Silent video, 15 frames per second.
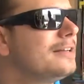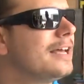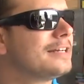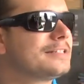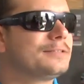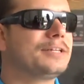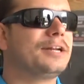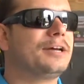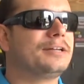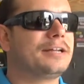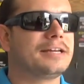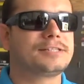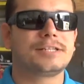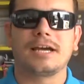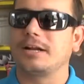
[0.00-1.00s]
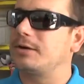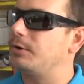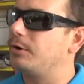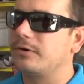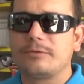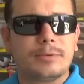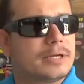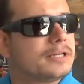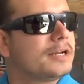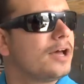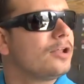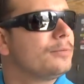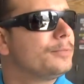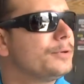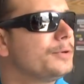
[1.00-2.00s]
next you got a
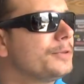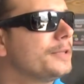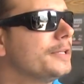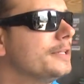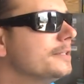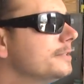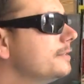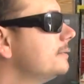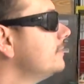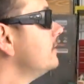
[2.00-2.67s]
$250,000 booth, and,